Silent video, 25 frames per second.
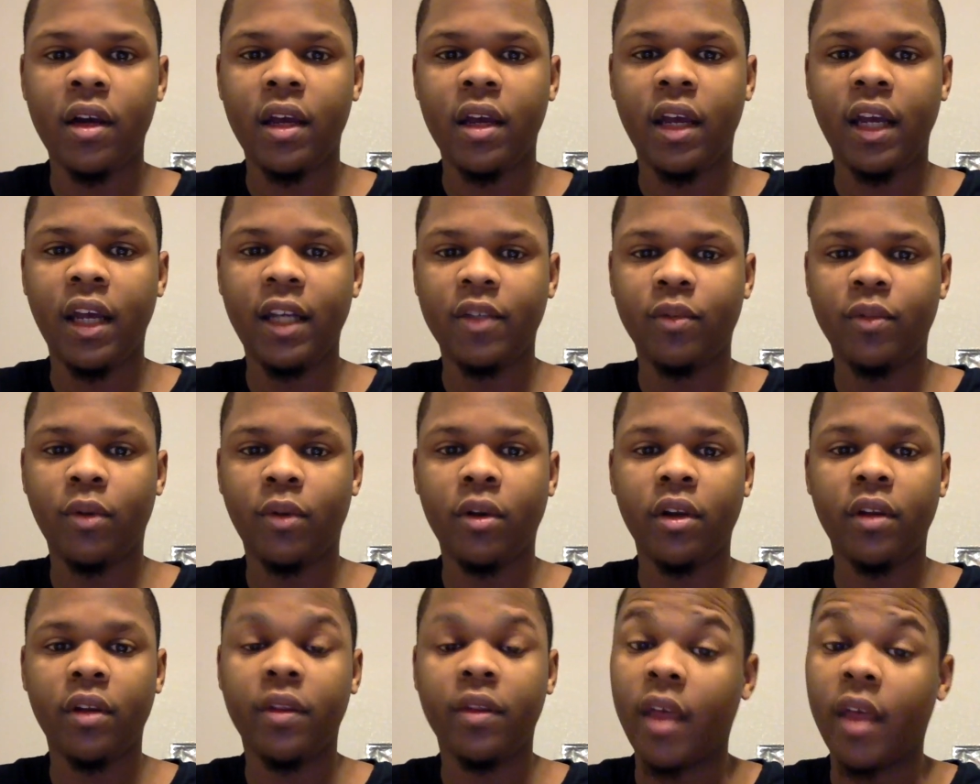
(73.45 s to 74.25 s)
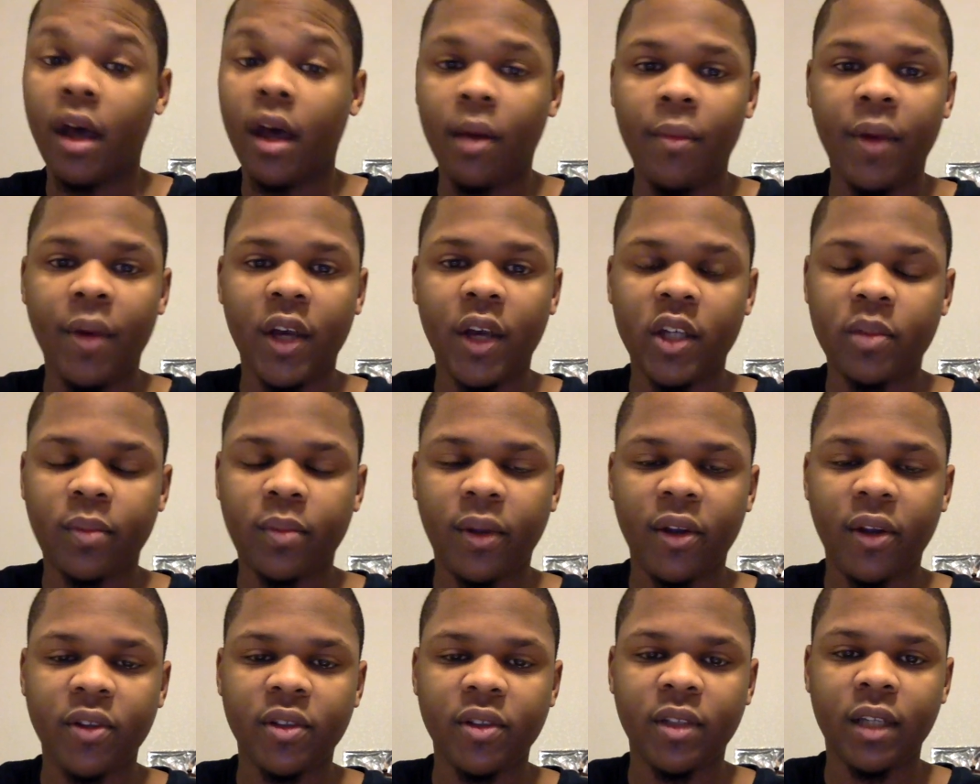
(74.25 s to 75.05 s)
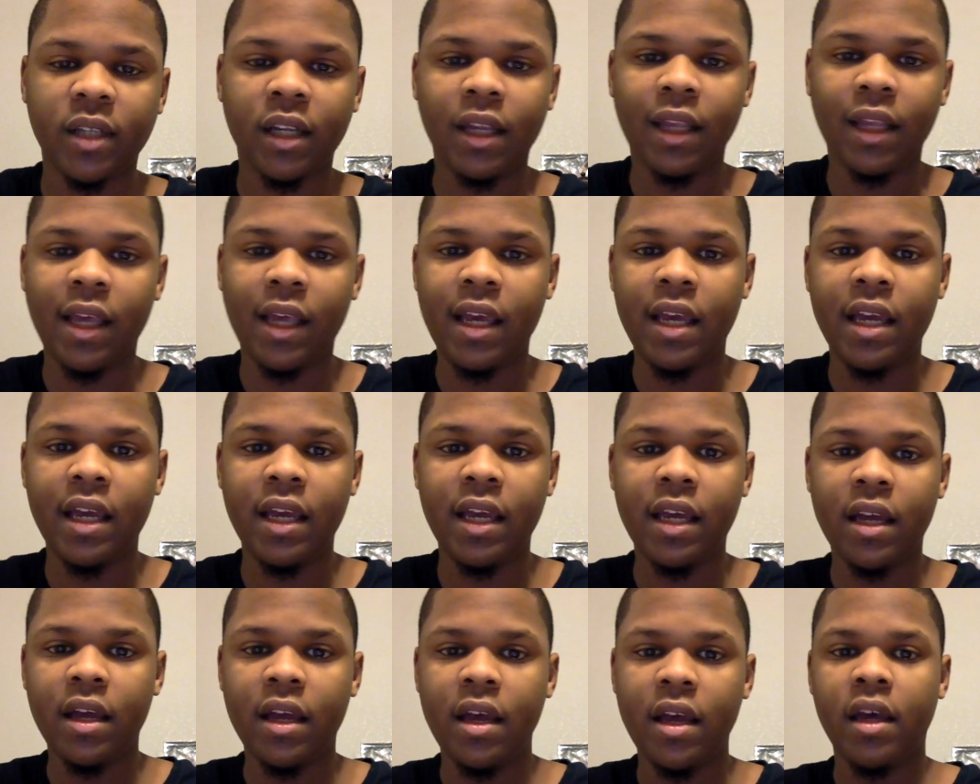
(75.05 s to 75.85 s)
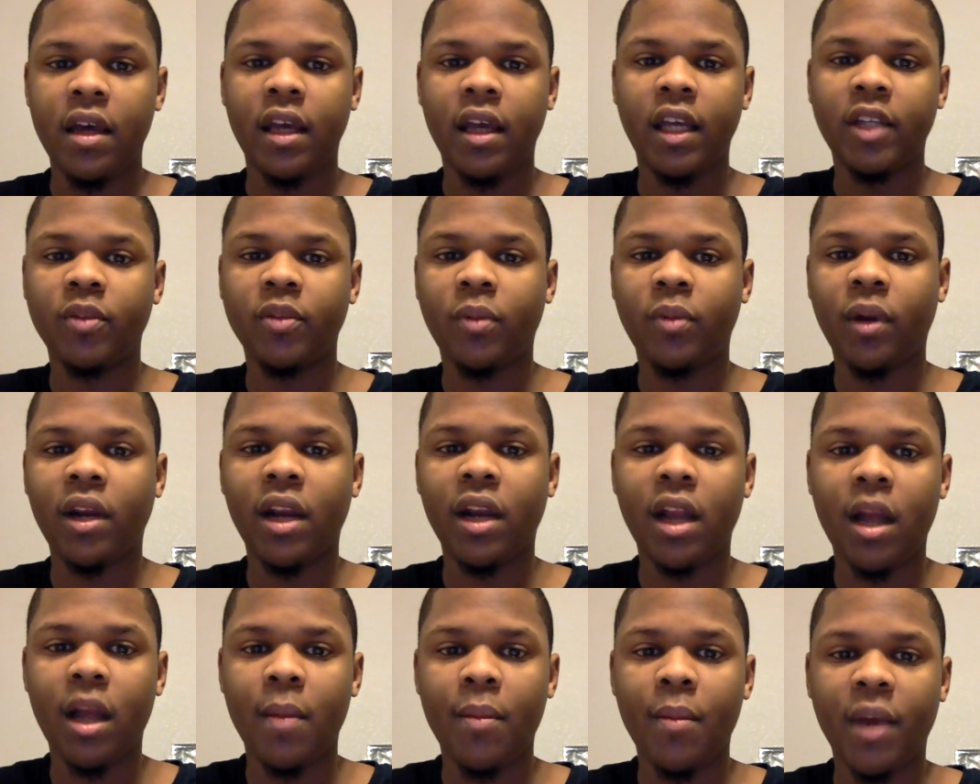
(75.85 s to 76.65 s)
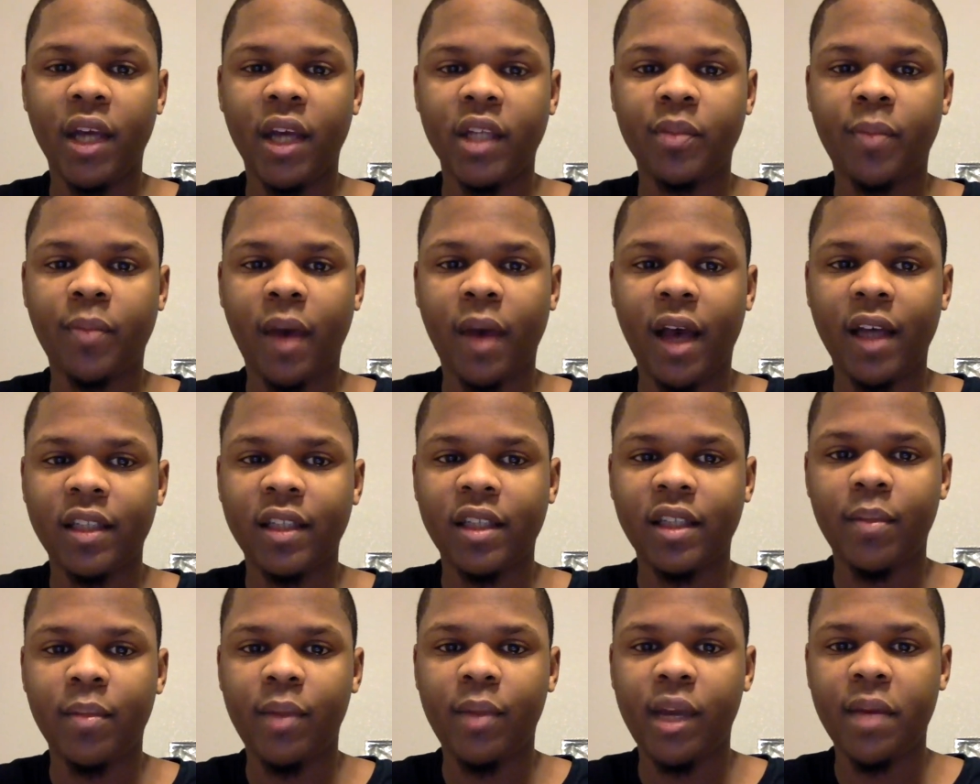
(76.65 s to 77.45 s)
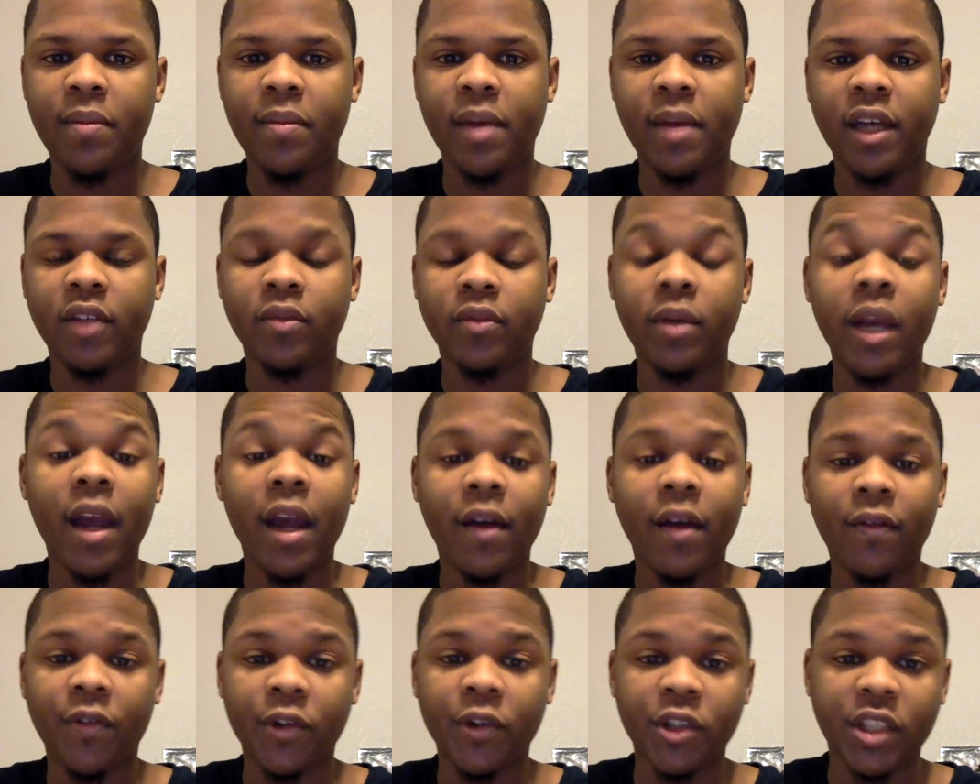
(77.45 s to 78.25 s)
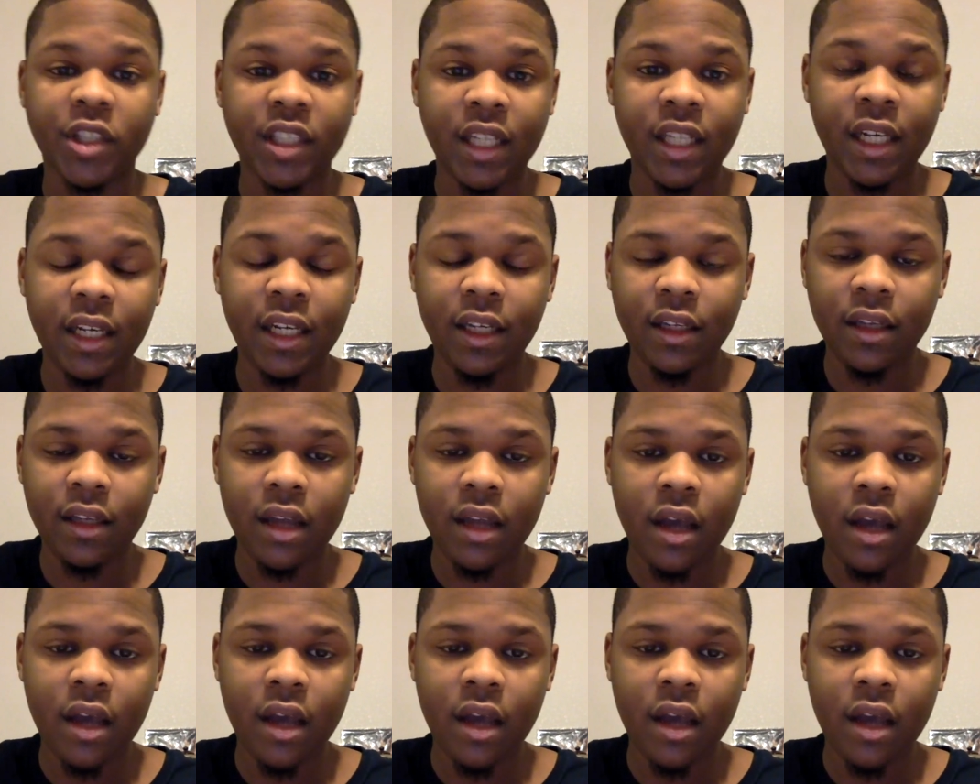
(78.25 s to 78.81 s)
He's one of the best players in the league. He's one of the best passing big men we ever seen.